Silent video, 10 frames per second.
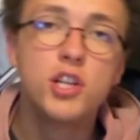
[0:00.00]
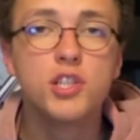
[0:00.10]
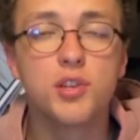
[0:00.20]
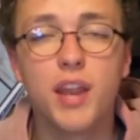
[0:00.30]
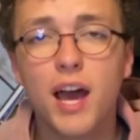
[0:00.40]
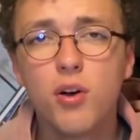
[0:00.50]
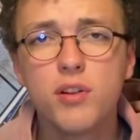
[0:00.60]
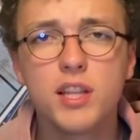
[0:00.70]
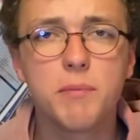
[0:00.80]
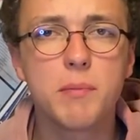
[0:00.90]
So now
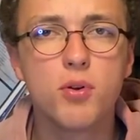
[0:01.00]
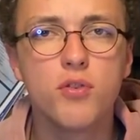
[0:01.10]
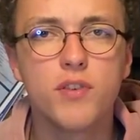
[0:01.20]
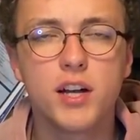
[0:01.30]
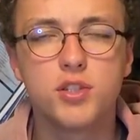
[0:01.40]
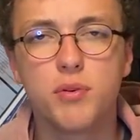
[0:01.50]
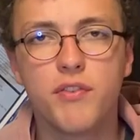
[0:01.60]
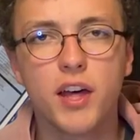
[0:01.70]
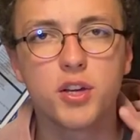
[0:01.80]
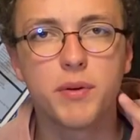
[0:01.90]
let me move on to
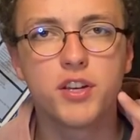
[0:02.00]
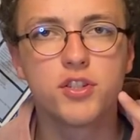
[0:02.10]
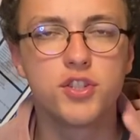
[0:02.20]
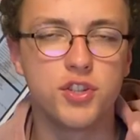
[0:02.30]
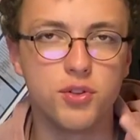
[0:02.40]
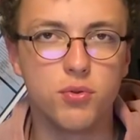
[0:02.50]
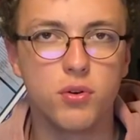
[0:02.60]
Evaluator 2,